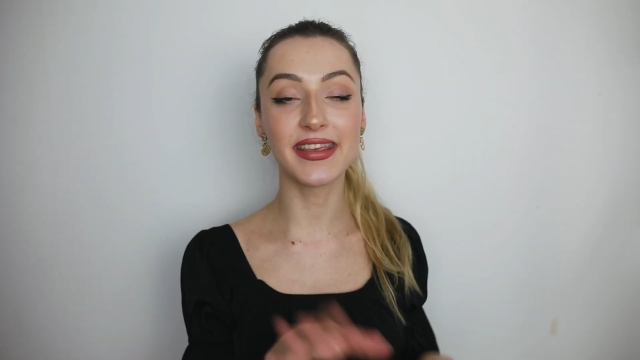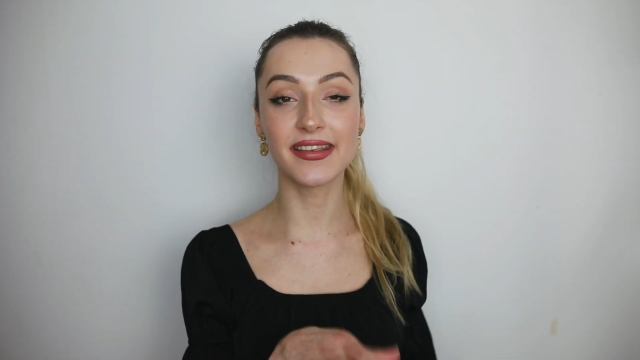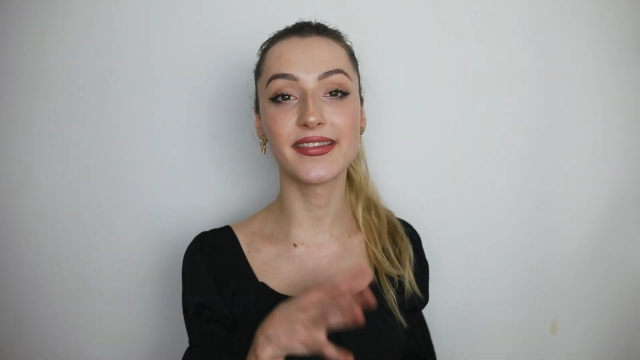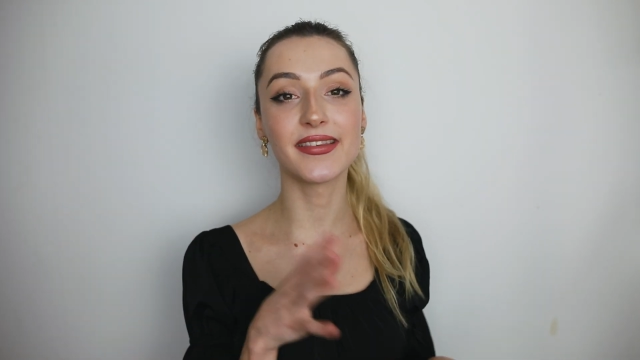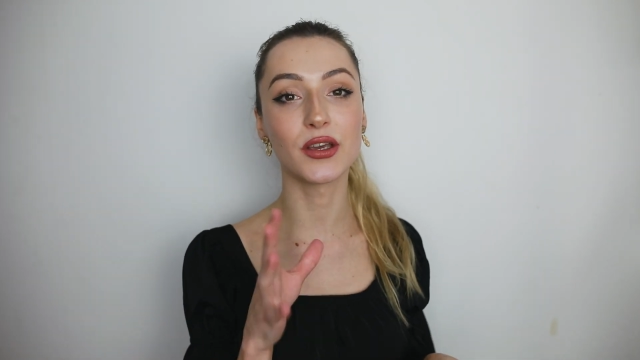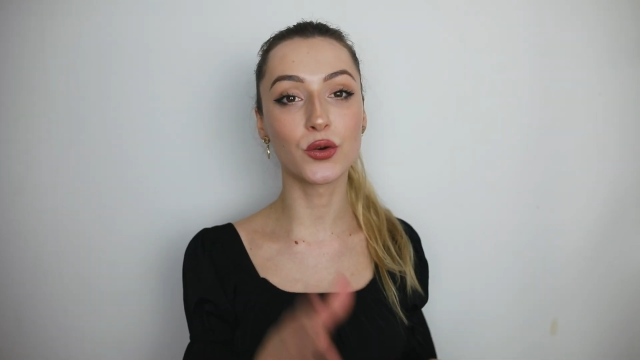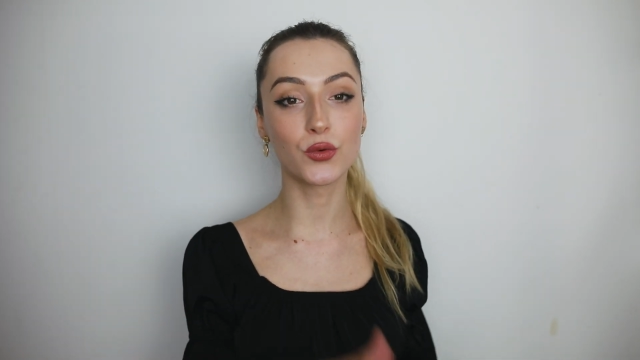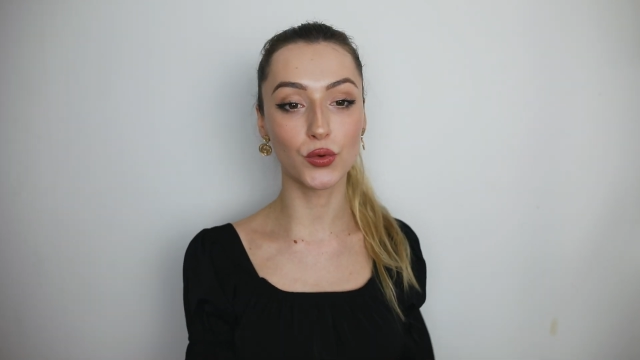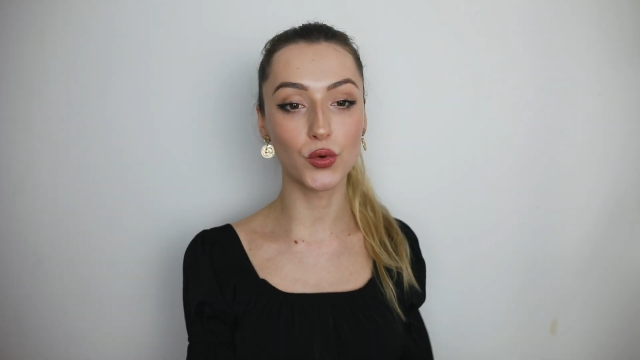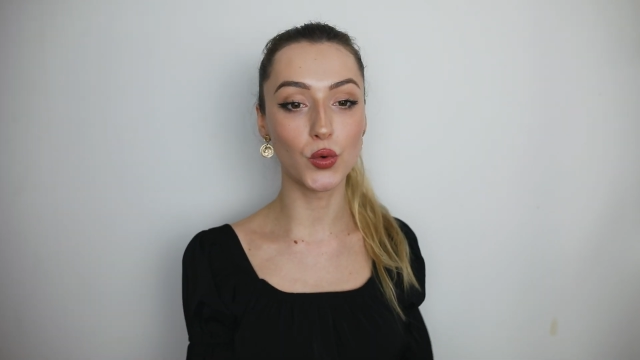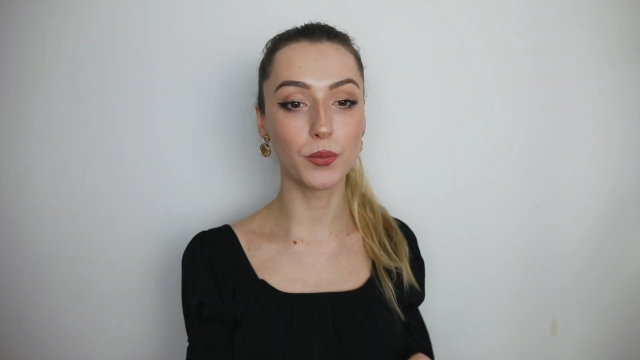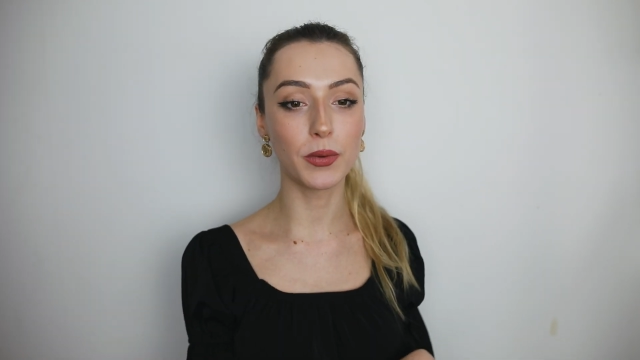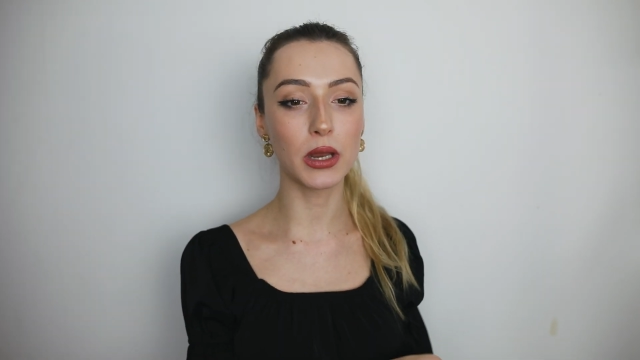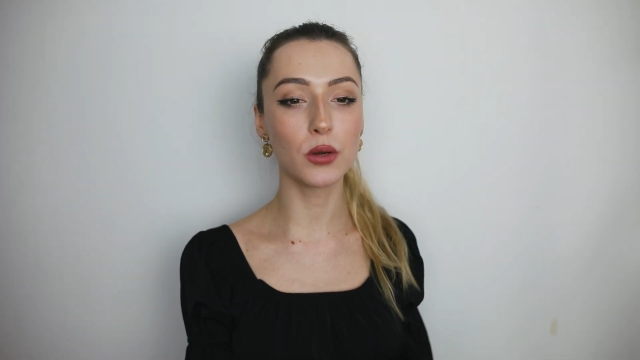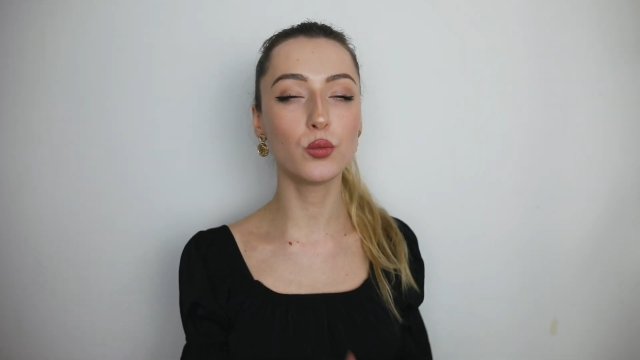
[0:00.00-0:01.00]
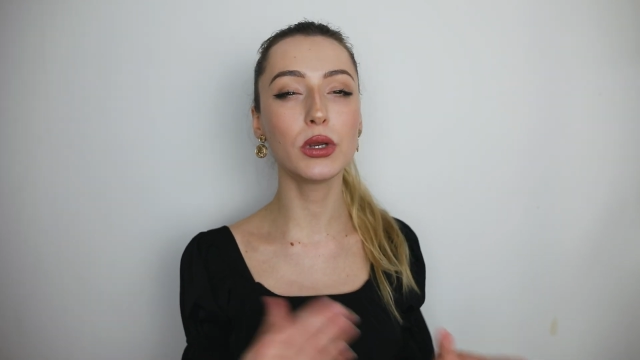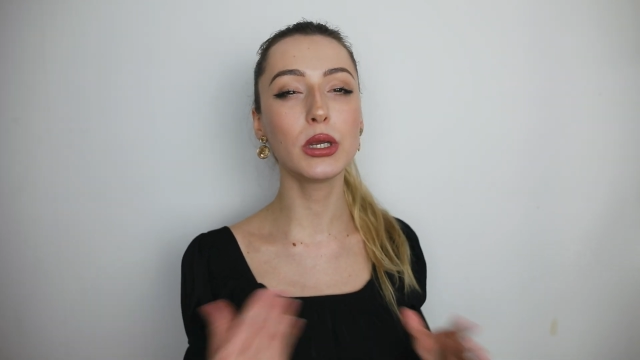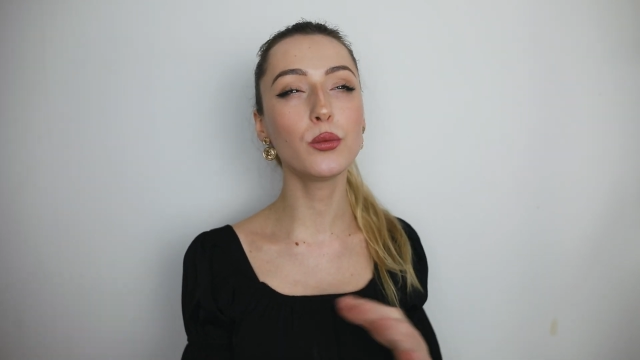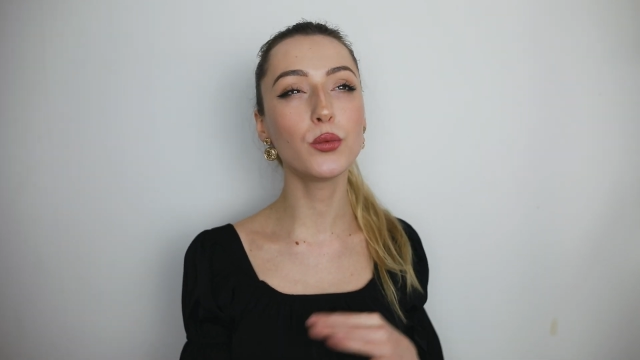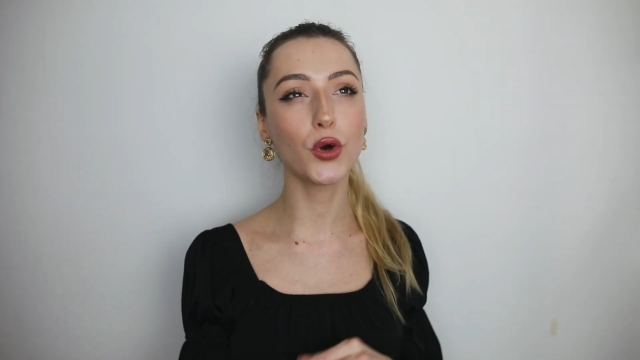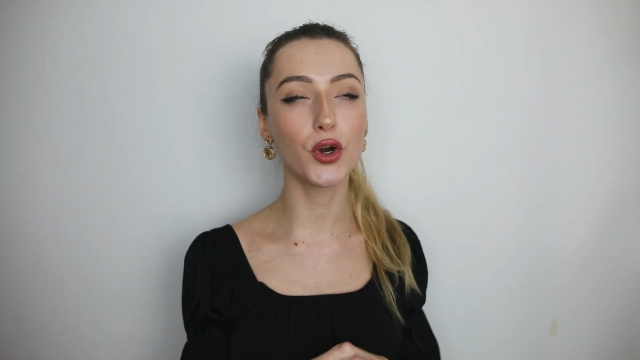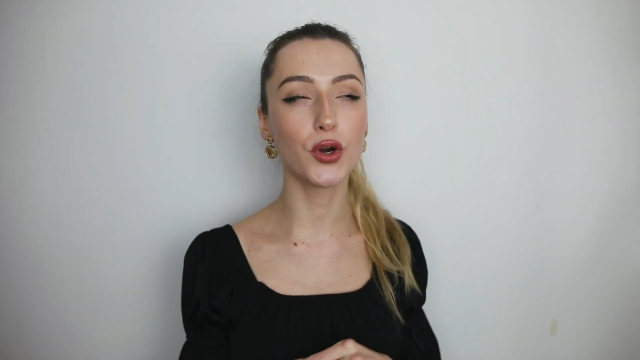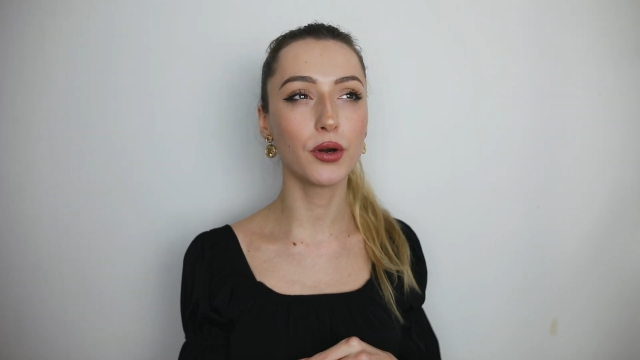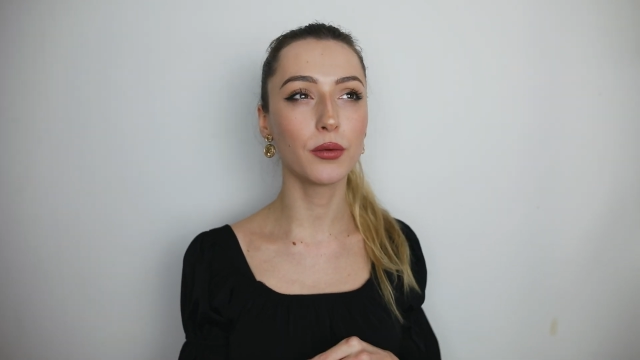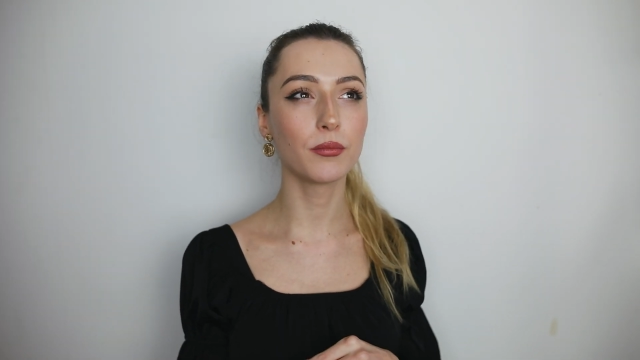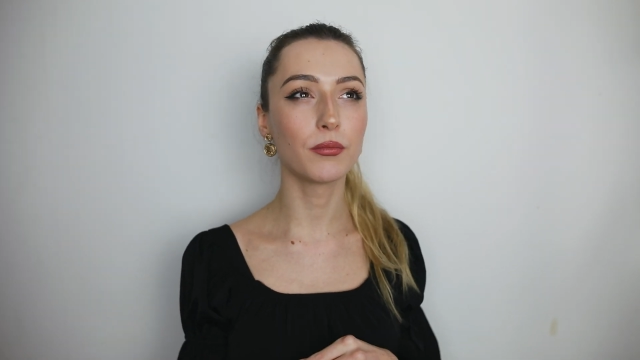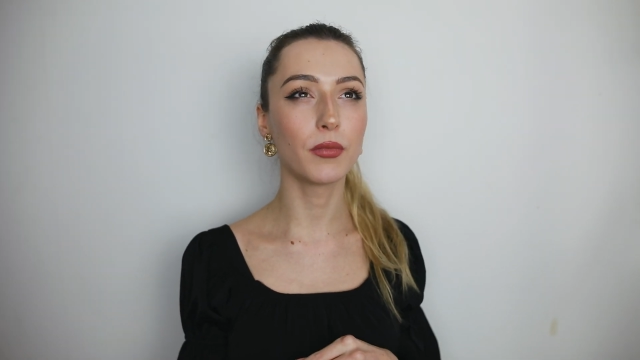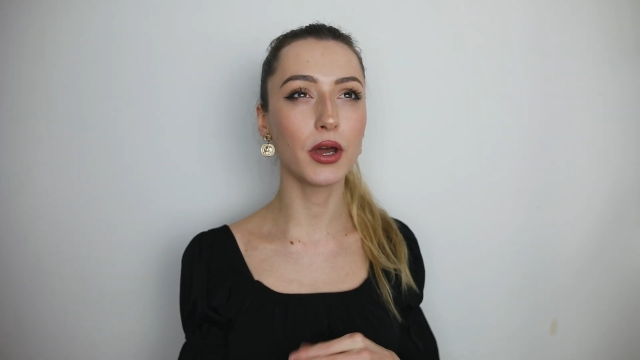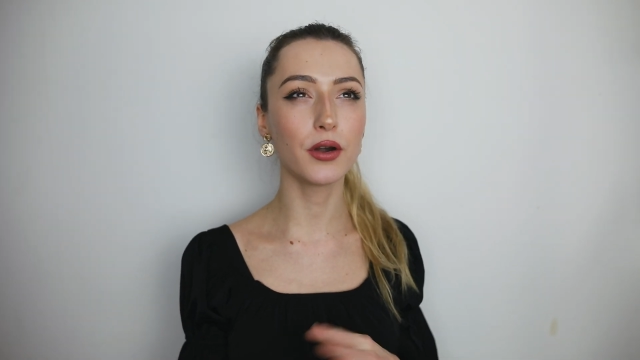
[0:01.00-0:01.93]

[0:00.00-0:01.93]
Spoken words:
this group, and we were,